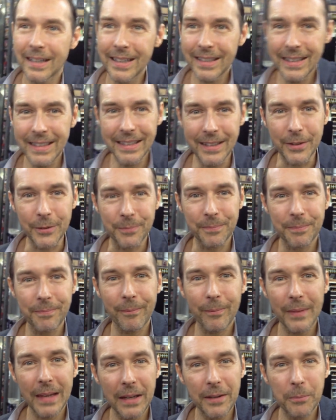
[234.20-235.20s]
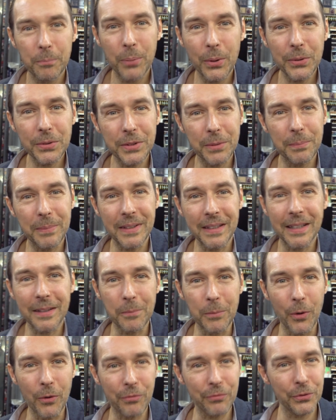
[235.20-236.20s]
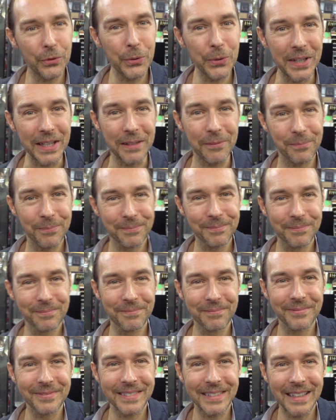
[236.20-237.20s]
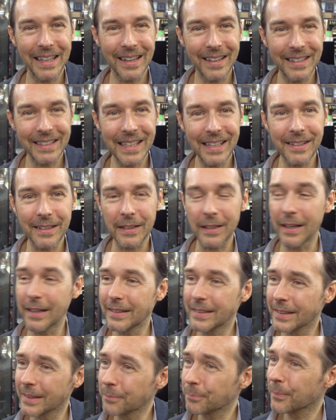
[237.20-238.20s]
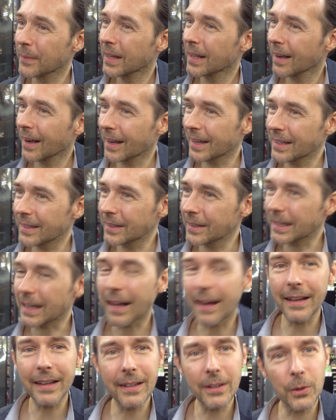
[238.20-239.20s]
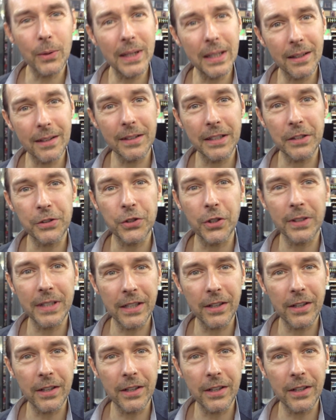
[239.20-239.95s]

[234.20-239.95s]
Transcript: No, Paul's a little more fruity. I hear, okay. yeah, I hear, I hear quite a lot of Johnny